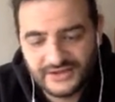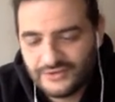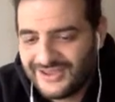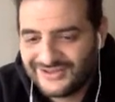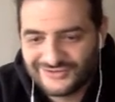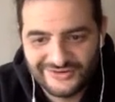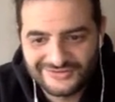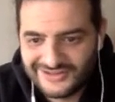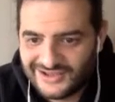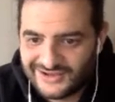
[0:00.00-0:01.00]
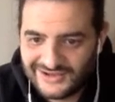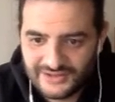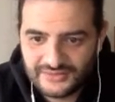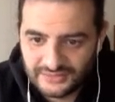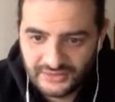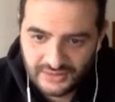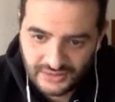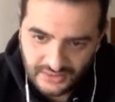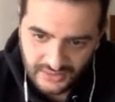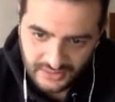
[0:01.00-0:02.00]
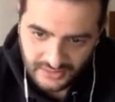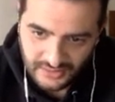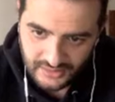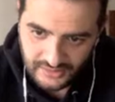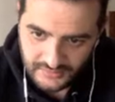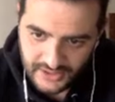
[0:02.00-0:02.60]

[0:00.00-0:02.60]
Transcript: Yeah, you can't trust that guy, dude.